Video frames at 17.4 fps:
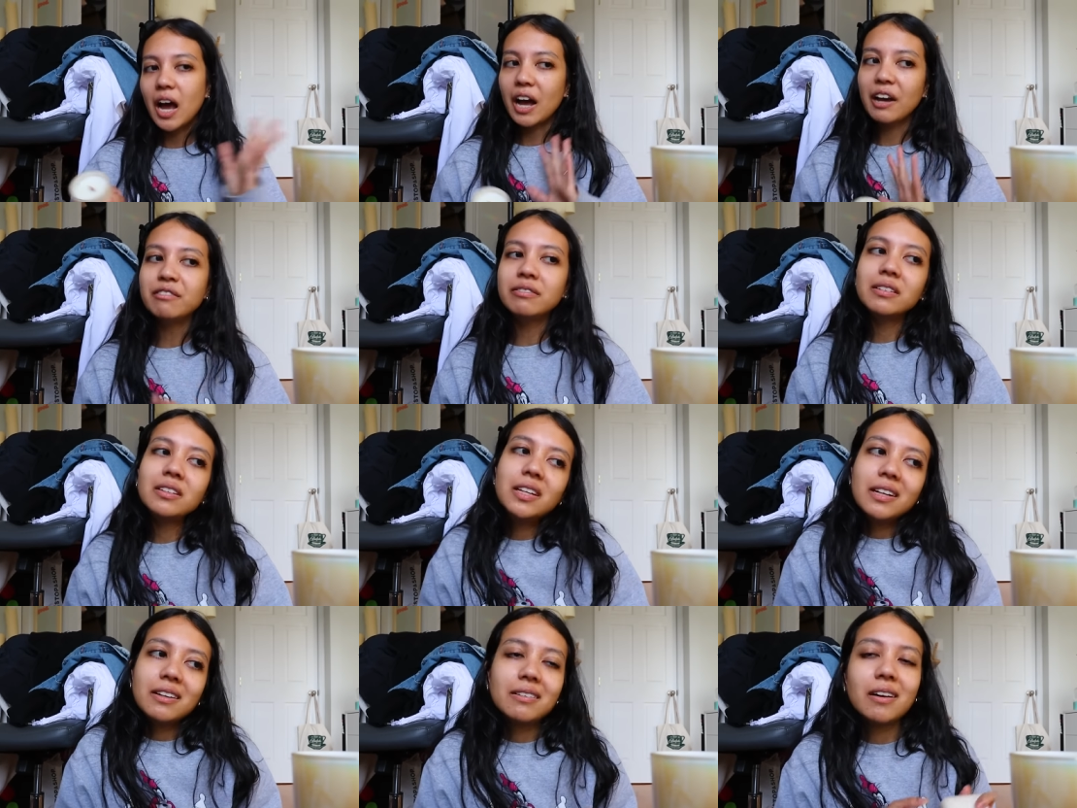I
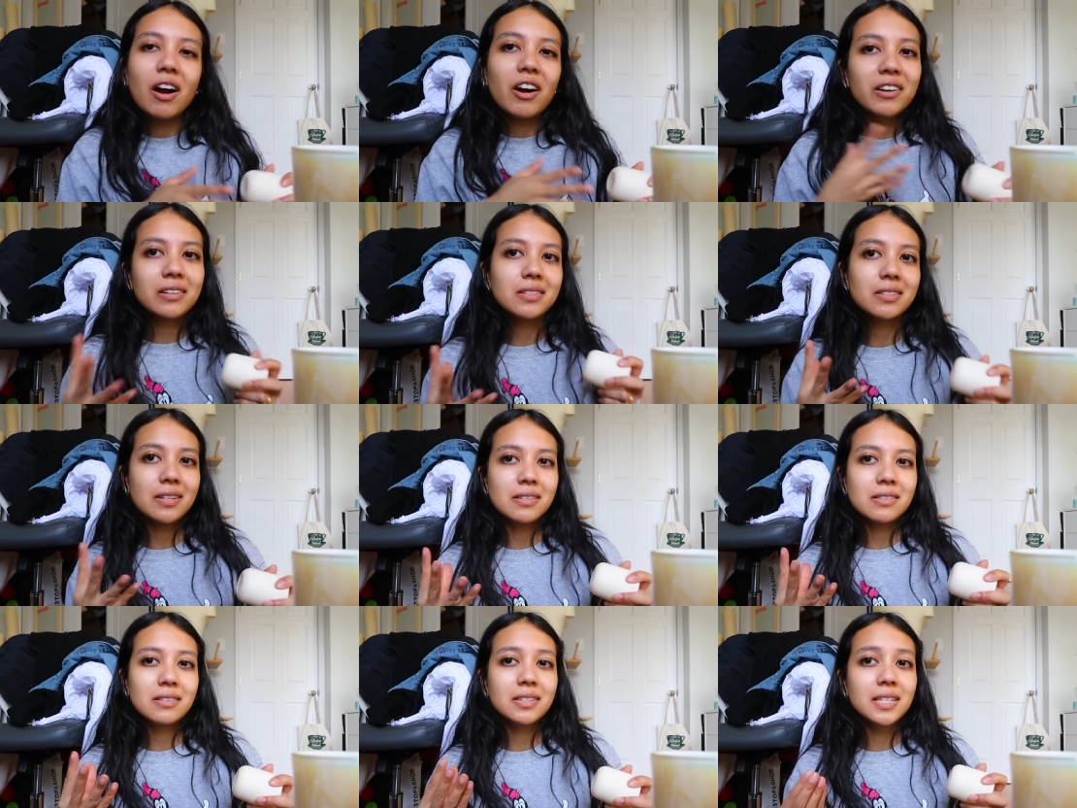feel like our
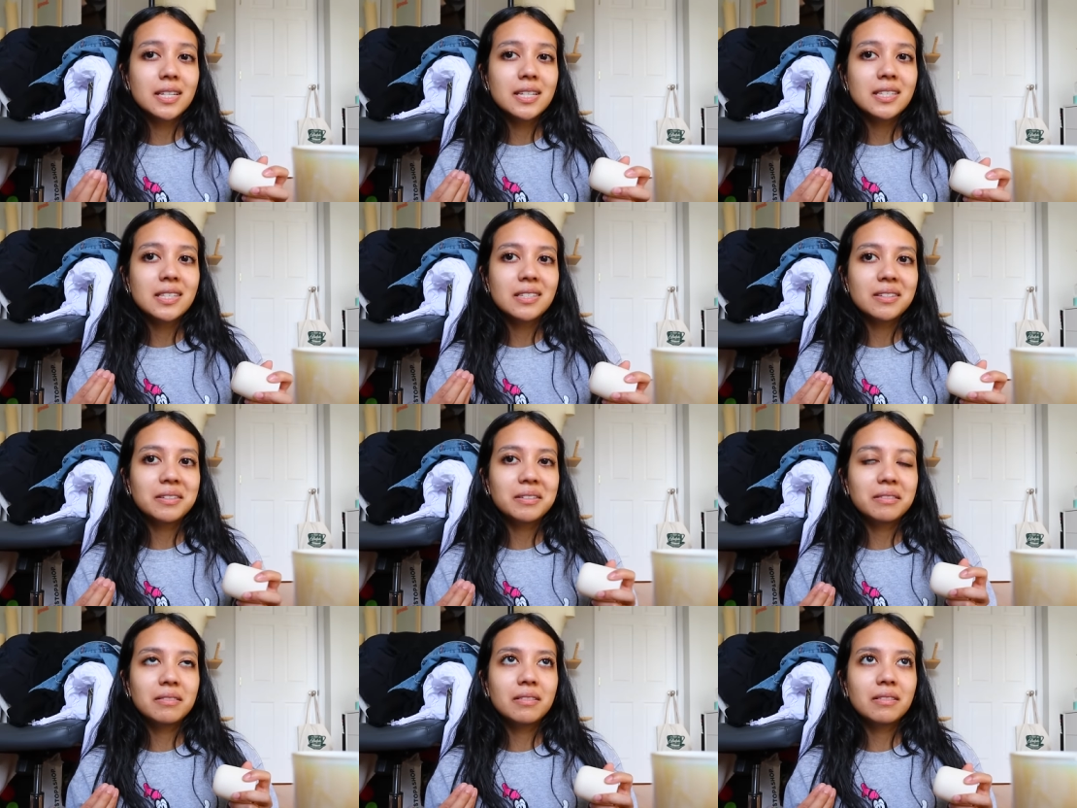consensus,
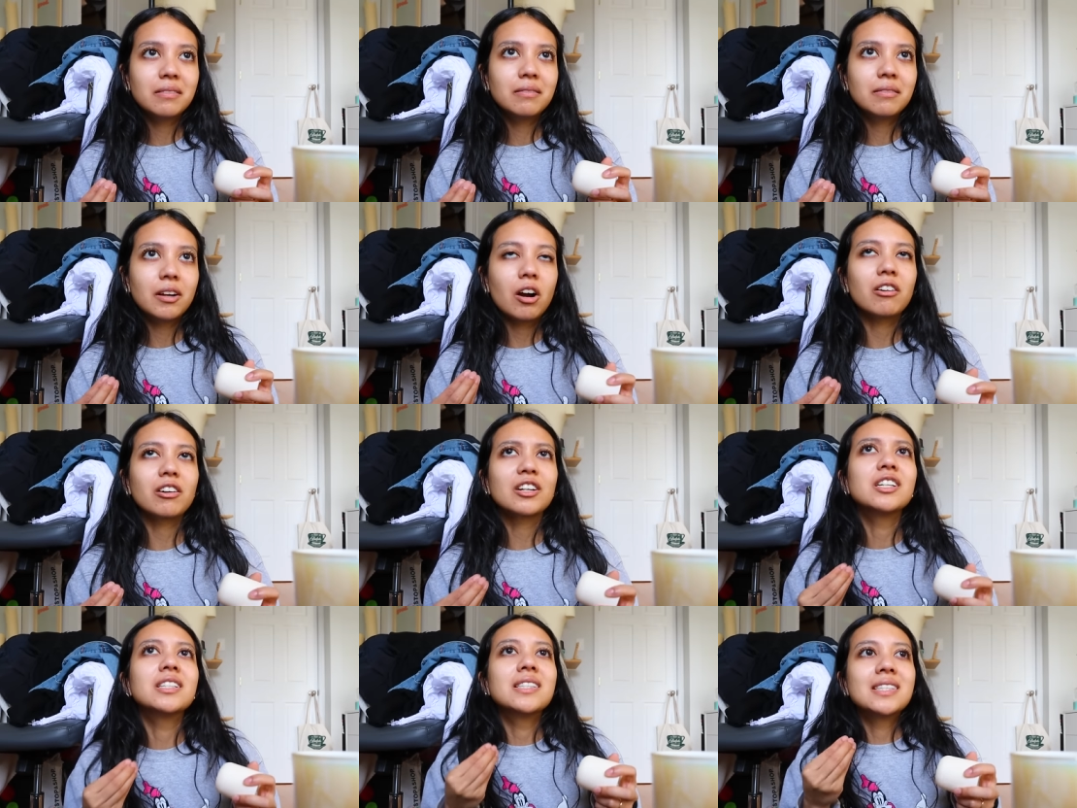our
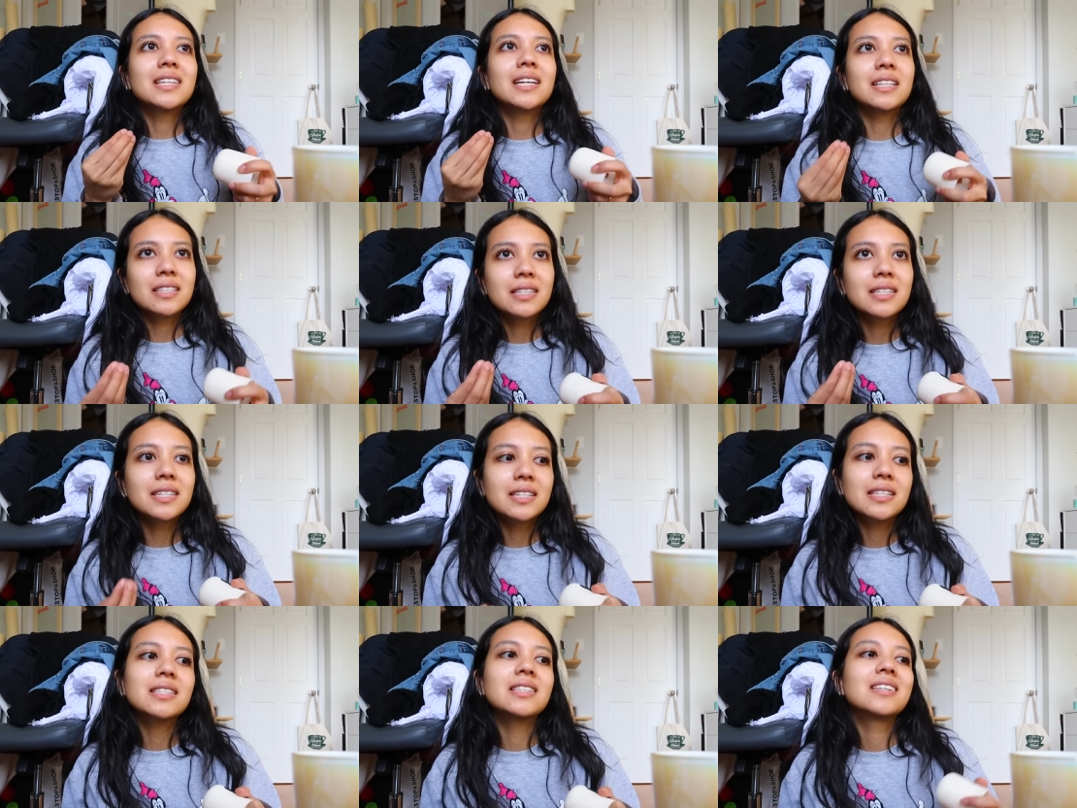
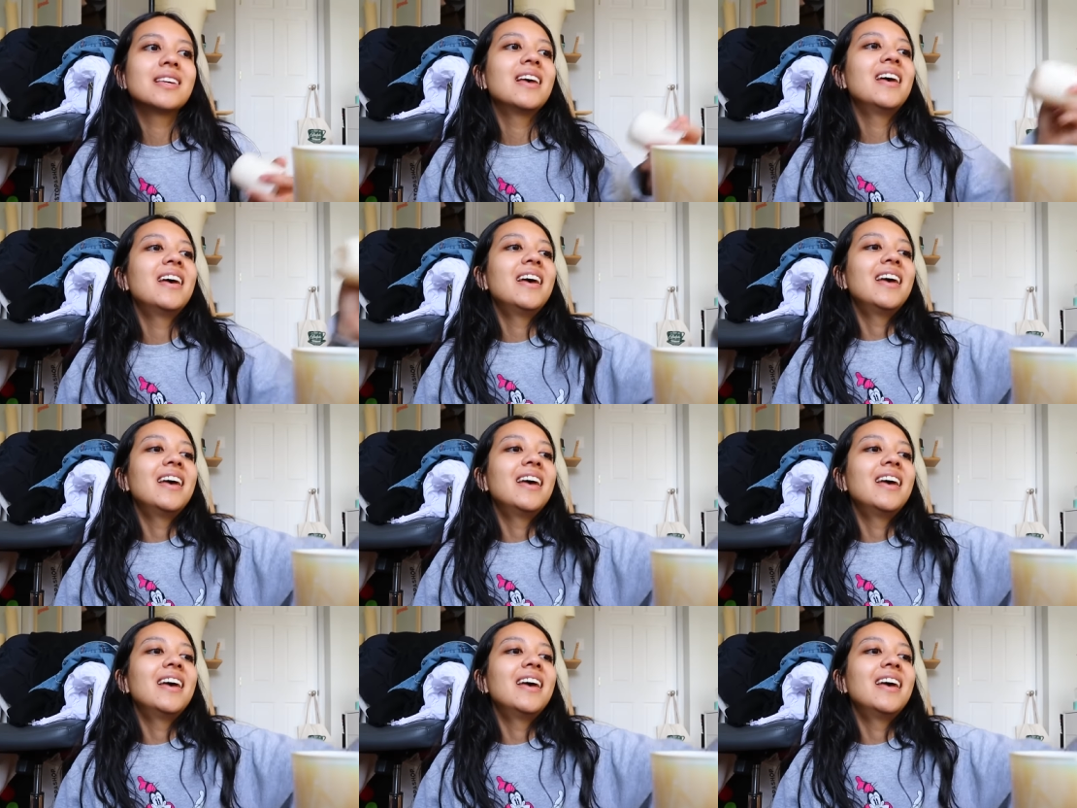consensus